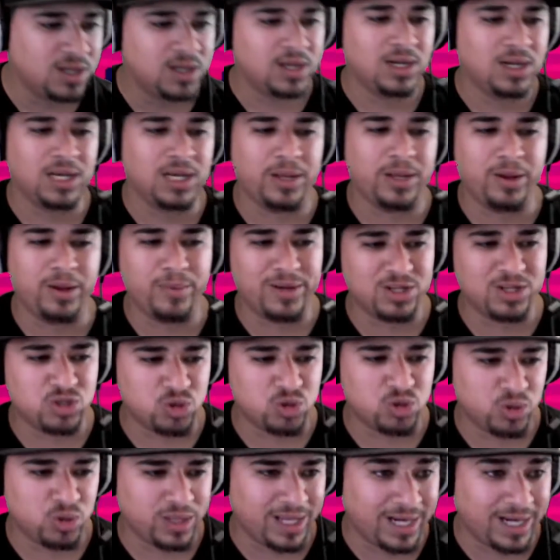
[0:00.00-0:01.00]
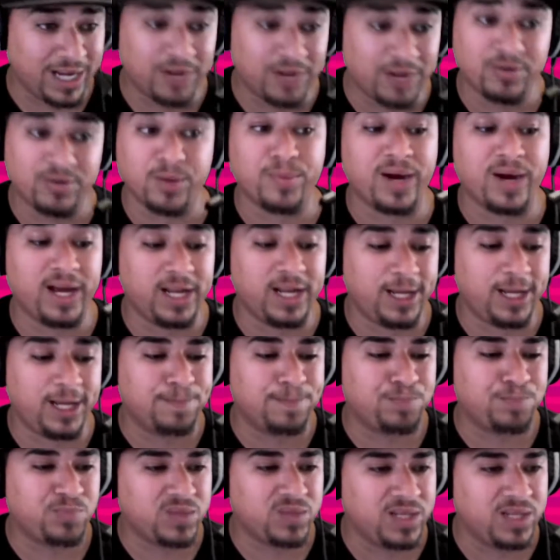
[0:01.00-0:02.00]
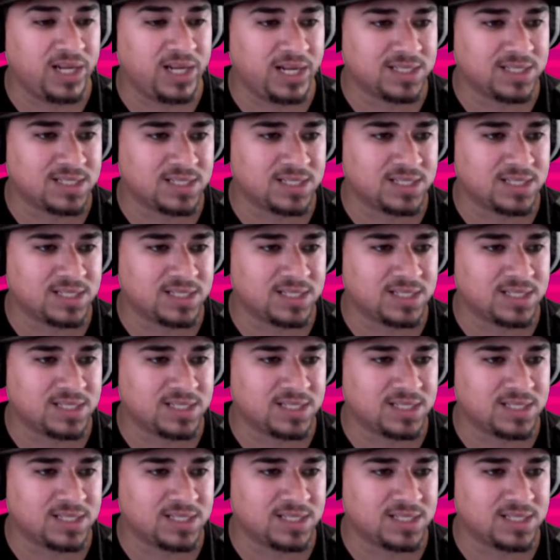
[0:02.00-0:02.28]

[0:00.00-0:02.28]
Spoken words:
Let me make sure that everybody gets